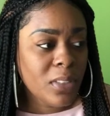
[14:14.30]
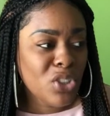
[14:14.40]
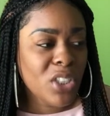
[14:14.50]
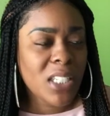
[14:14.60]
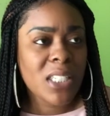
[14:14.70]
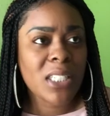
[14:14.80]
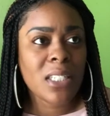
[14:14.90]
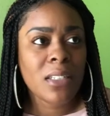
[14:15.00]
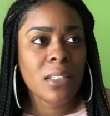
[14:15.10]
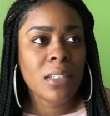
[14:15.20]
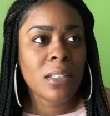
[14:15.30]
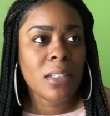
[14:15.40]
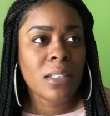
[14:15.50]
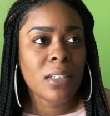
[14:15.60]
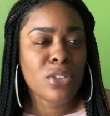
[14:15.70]
just
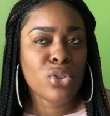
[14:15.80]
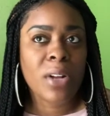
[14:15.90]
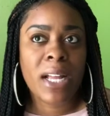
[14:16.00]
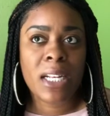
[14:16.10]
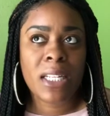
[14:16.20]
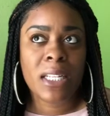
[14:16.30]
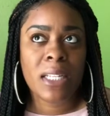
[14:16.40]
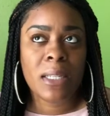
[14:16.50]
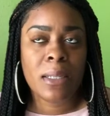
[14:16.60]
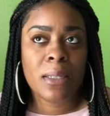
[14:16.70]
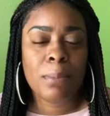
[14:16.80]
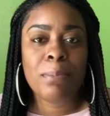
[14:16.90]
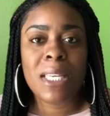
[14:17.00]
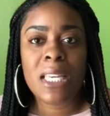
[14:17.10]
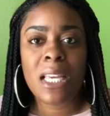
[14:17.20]
try to
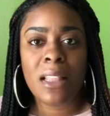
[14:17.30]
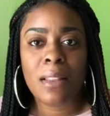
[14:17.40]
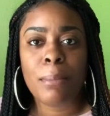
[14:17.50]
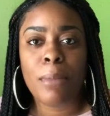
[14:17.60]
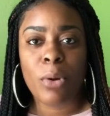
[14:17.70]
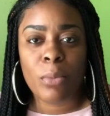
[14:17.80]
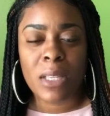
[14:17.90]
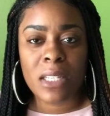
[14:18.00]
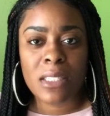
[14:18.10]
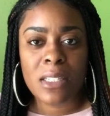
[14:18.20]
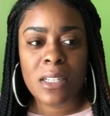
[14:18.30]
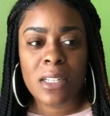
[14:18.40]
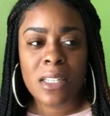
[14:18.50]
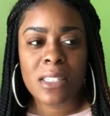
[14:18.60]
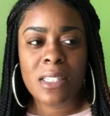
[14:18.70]
be in the moment.
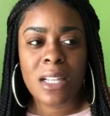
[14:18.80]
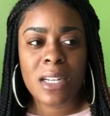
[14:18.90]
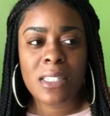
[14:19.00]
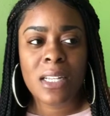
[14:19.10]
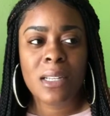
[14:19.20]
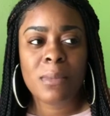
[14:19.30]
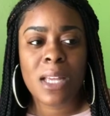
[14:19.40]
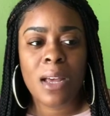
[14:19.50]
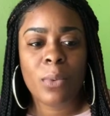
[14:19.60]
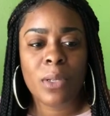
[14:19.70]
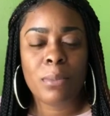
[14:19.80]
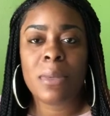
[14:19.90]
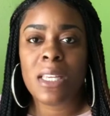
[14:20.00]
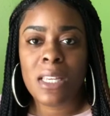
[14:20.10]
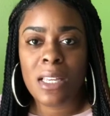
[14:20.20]
Because a lot of times I would
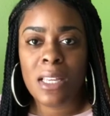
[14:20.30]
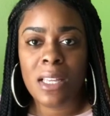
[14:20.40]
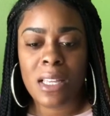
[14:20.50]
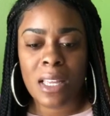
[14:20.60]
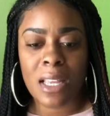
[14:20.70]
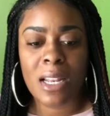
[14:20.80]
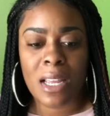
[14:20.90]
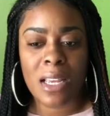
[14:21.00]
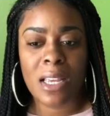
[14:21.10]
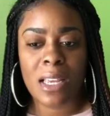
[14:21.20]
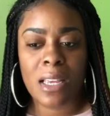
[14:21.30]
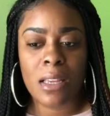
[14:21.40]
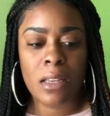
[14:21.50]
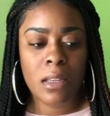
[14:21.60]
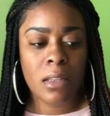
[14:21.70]
be in a
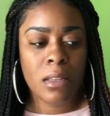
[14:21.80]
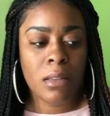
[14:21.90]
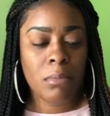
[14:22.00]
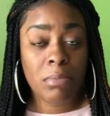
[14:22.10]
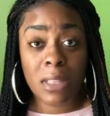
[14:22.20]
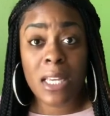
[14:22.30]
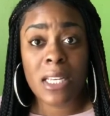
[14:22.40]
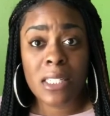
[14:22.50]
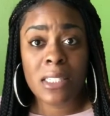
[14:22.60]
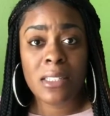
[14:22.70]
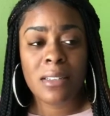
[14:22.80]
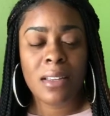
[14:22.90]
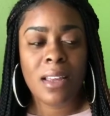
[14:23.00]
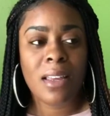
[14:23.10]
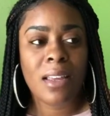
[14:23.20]
place
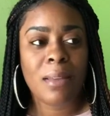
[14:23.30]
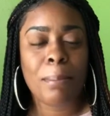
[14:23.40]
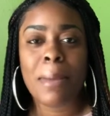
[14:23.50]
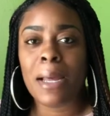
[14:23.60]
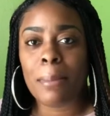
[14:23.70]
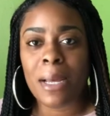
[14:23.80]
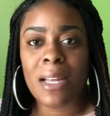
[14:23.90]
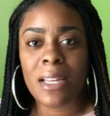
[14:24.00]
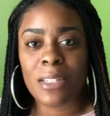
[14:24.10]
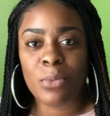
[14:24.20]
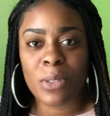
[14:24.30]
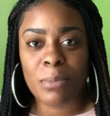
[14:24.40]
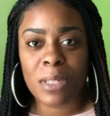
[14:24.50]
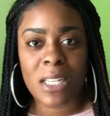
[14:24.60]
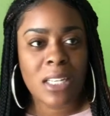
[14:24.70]
and my mind
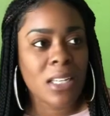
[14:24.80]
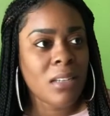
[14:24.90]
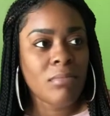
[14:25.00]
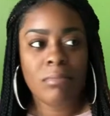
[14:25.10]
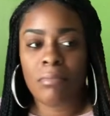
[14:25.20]
would be